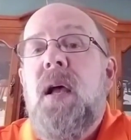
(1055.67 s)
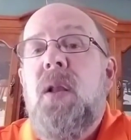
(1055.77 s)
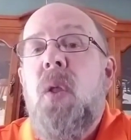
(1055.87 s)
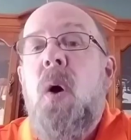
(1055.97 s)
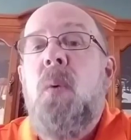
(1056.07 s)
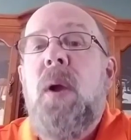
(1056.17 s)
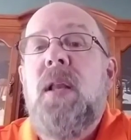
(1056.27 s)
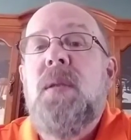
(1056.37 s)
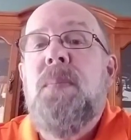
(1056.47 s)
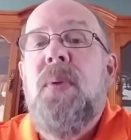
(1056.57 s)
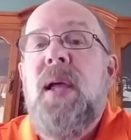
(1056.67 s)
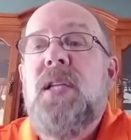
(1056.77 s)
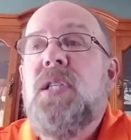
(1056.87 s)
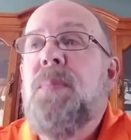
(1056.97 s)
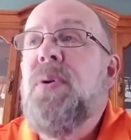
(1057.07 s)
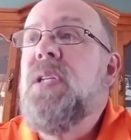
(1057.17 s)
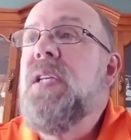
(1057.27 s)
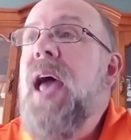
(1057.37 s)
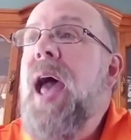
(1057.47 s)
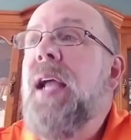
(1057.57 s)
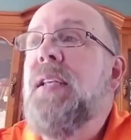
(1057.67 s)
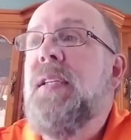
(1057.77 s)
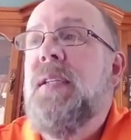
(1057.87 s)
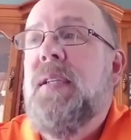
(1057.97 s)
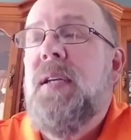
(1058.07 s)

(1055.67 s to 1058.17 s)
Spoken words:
a law went into place to protect,